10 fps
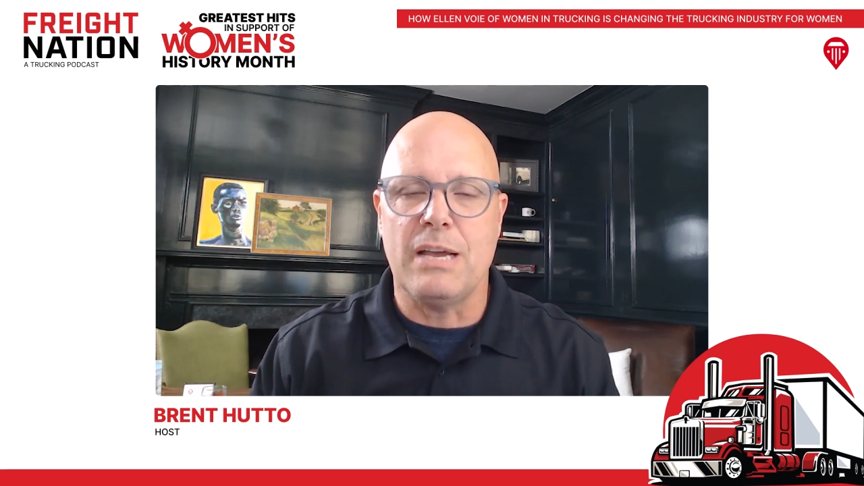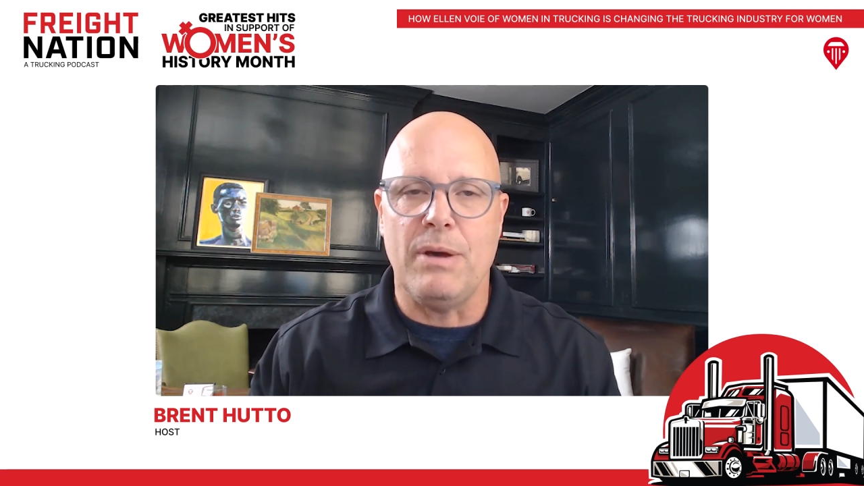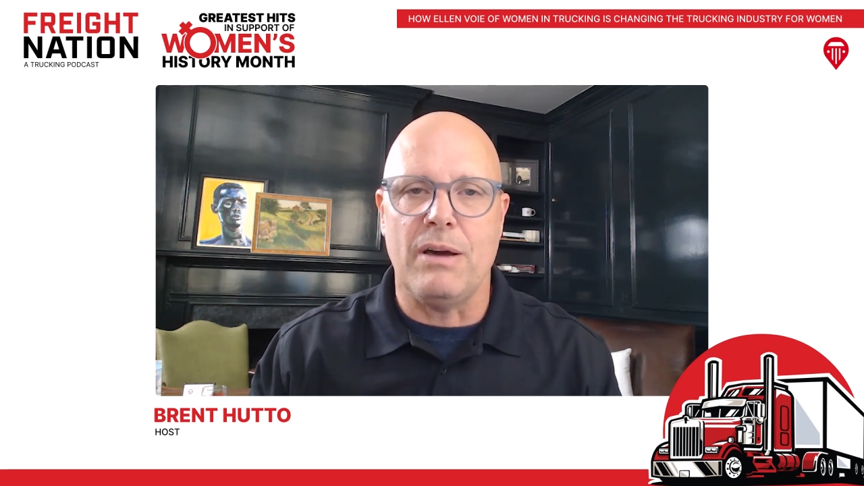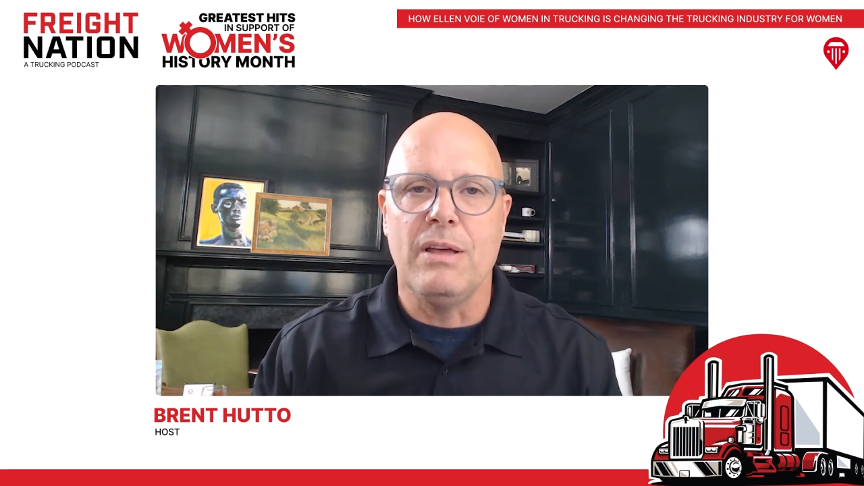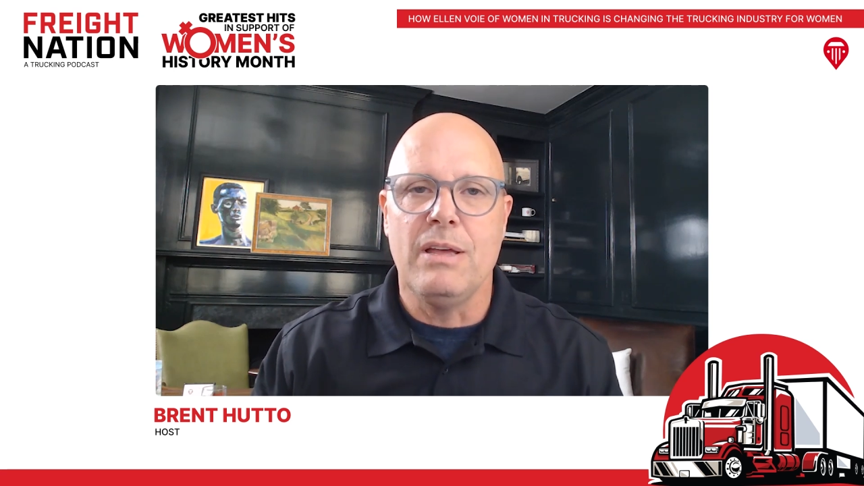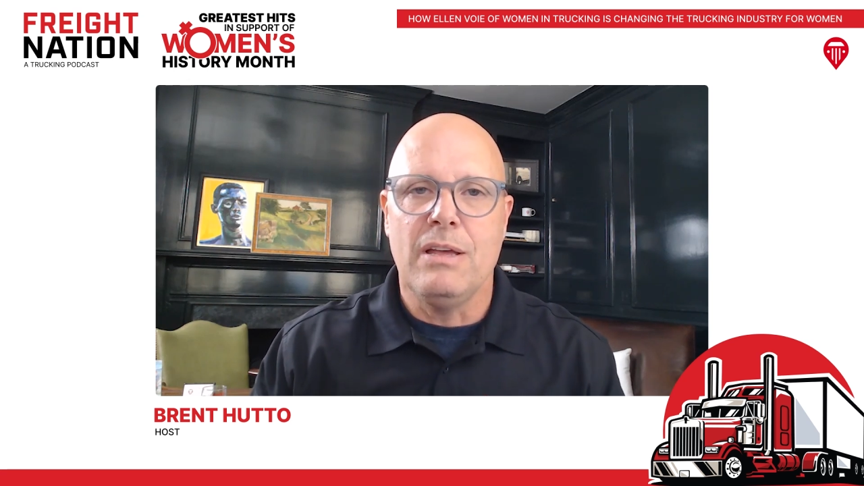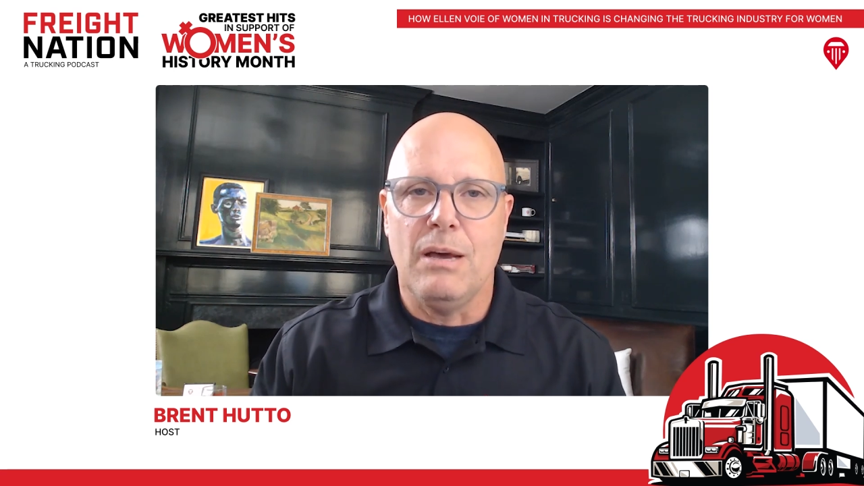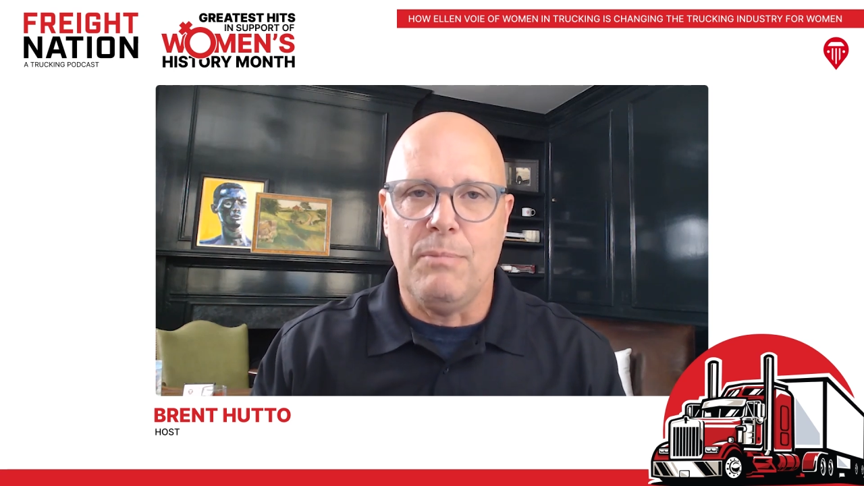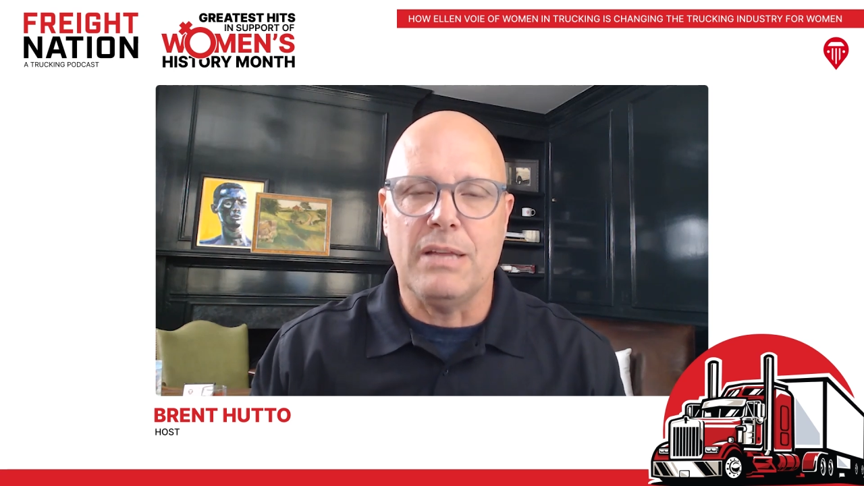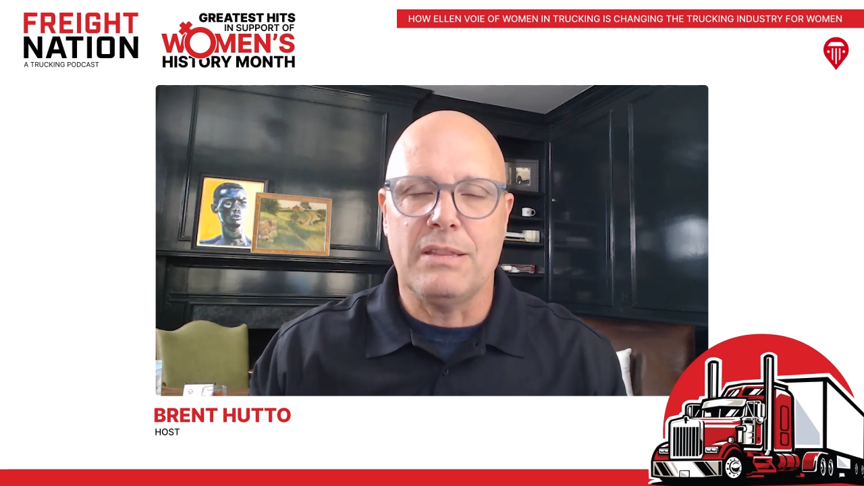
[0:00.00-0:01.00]
about
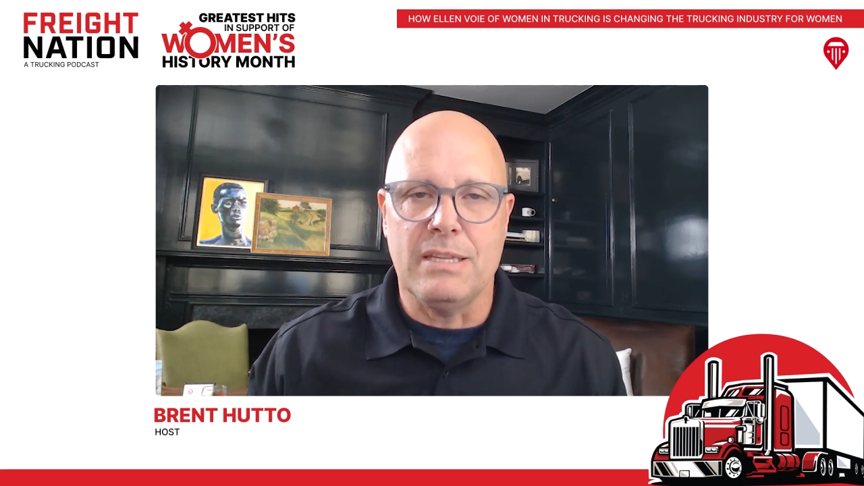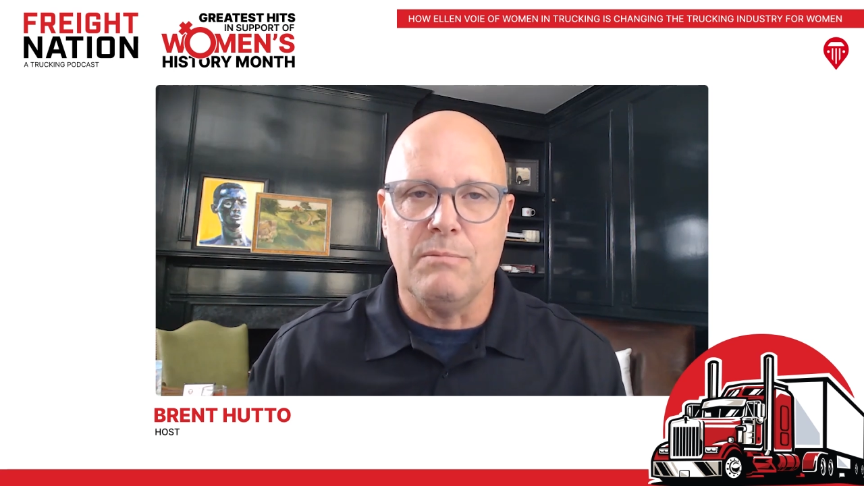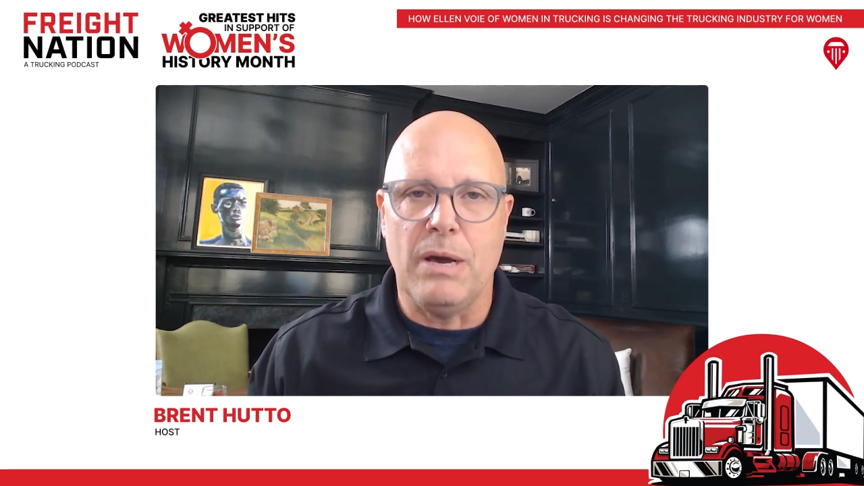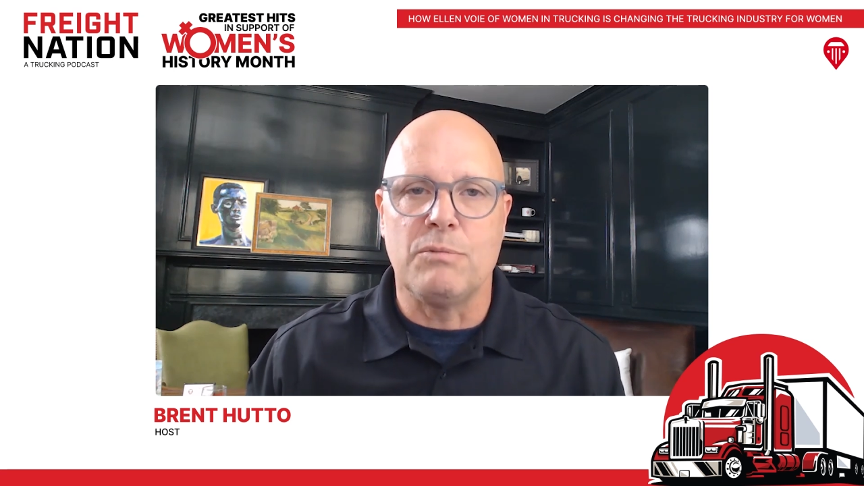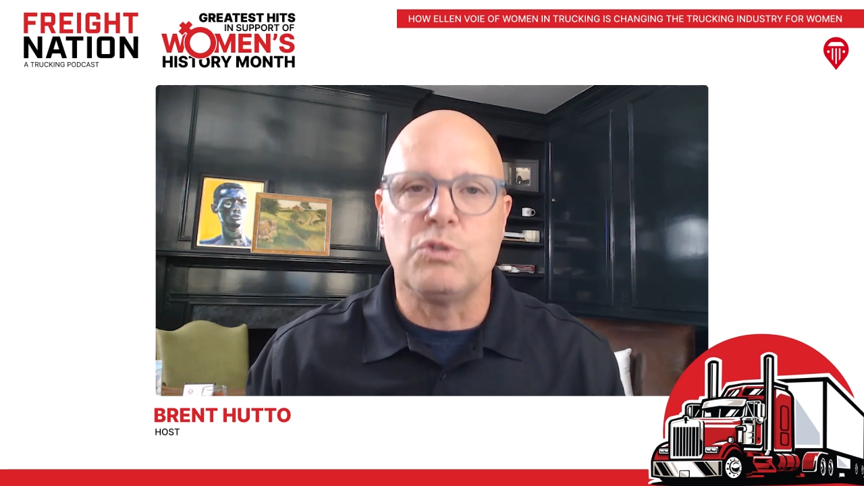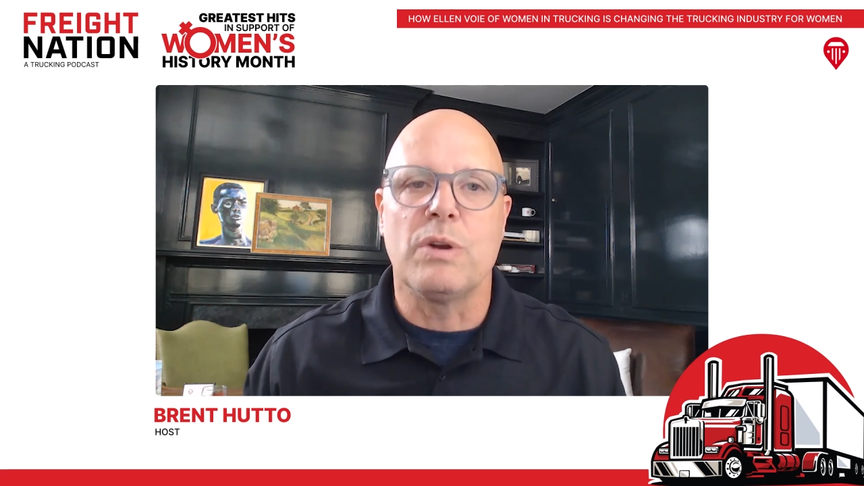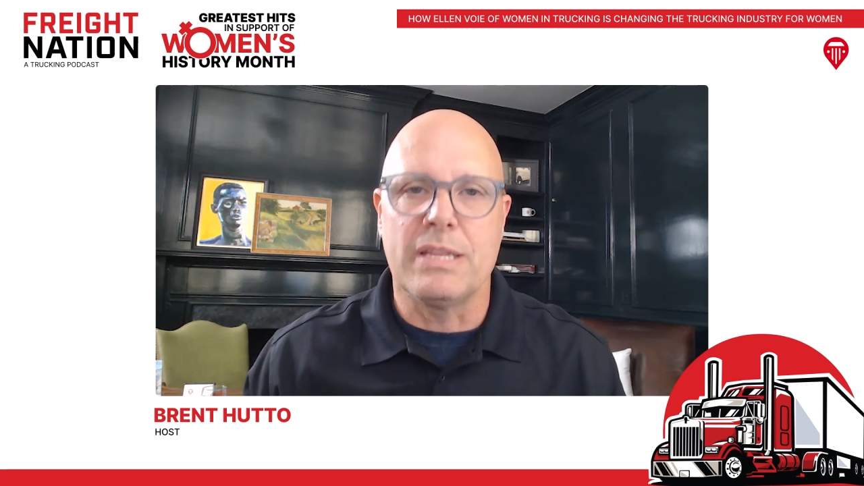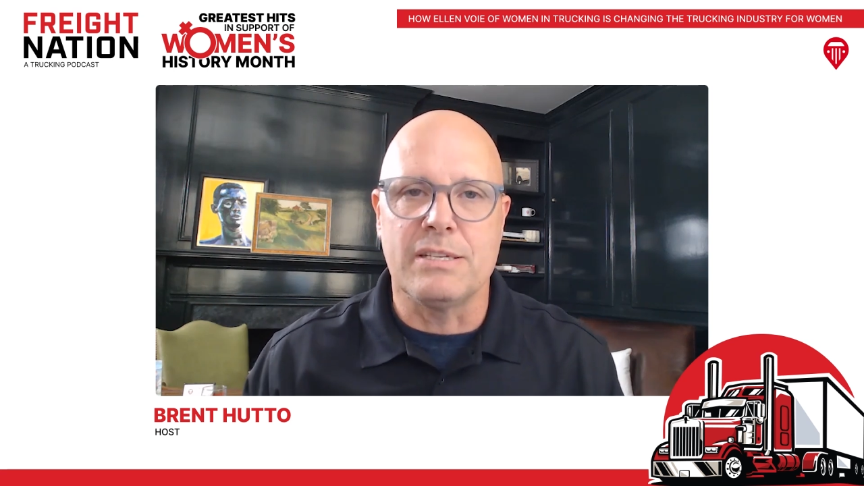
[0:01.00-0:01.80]
joining the